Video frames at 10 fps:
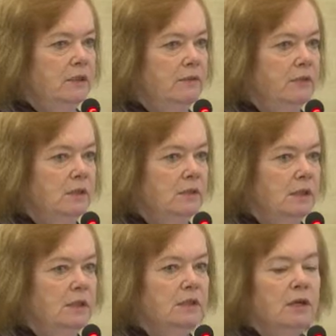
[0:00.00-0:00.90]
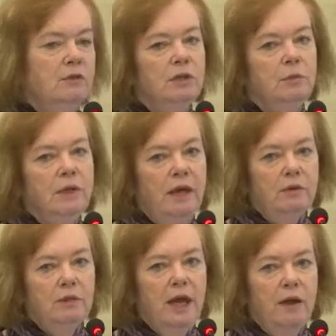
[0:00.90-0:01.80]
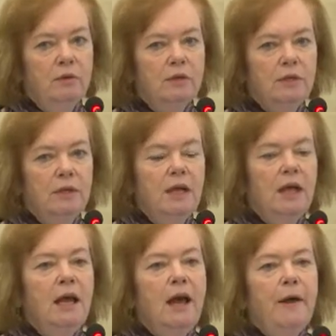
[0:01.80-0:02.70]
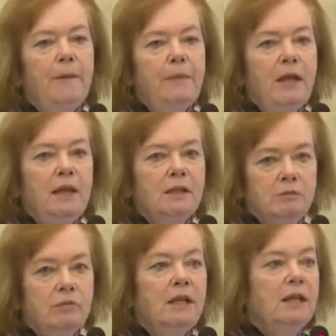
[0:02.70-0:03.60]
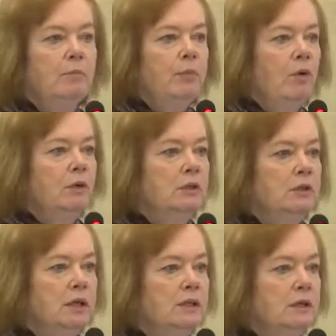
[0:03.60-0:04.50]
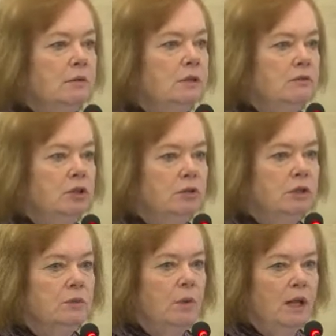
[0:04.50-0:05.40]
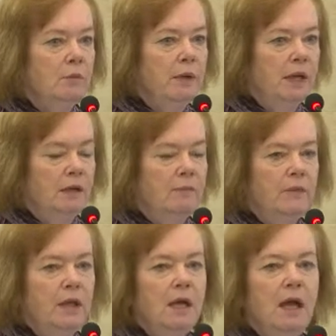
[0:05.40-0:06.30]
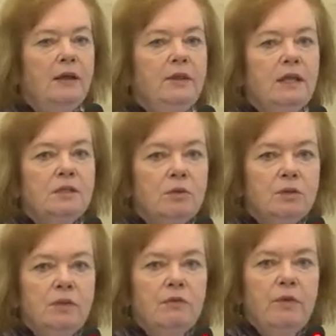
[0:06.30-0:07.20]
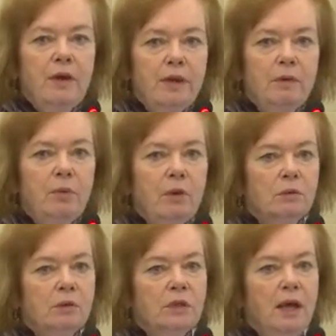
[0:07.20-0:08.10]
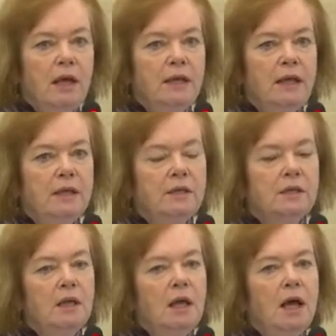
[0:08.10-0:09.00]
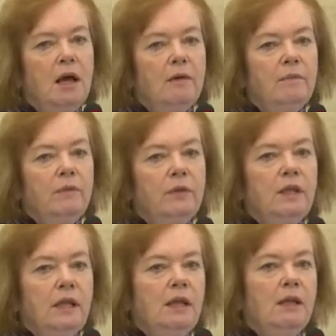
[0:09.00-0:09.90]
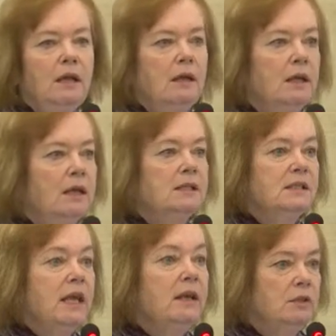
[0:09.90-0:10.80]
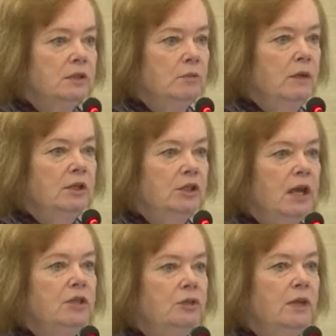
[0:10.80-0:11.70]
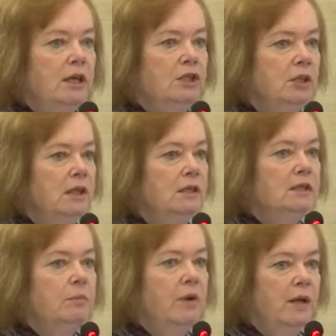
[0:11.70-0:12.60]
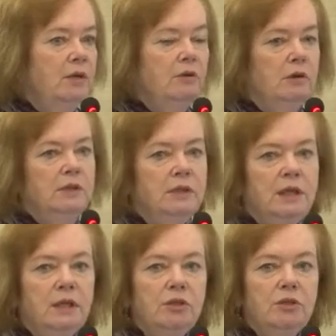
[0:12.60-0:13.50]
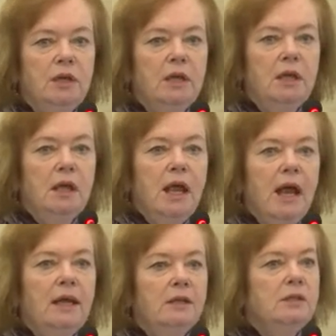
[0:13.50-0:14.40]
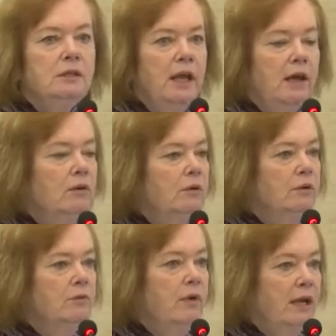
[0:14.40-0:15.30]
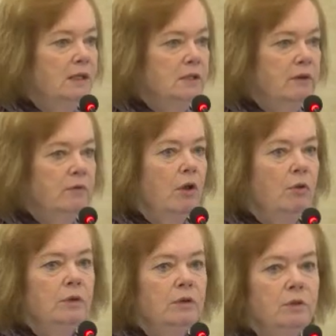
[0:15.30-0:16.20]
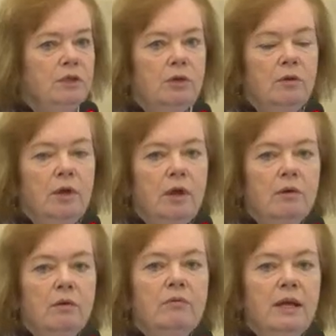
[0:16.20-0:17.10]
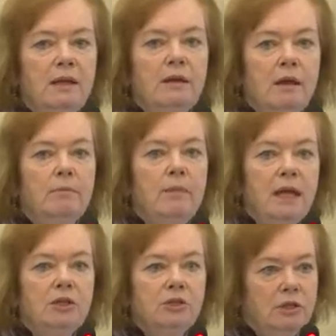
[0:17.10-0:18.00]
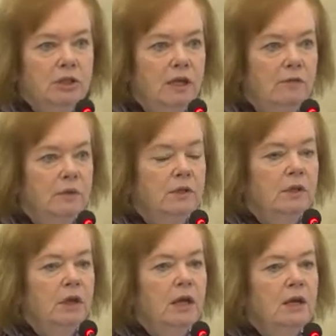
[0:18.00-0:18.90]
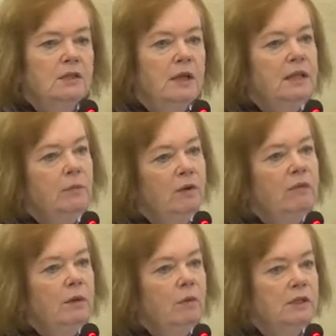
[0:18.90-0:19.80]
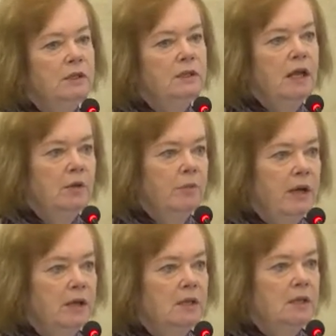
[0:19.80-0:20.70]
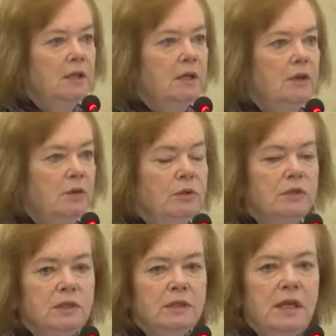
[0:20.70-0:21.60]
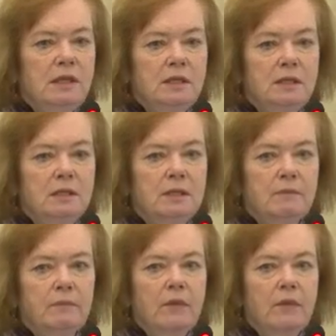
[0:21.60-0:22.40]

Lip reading: difference in this country without doubt. And that's really important in terms of children's well-being. I think it's also very important to highlight the extent to which education has spread across the country and now the rates of enrollment, which are really a major achievement. So I think we really want to celebrate those successes.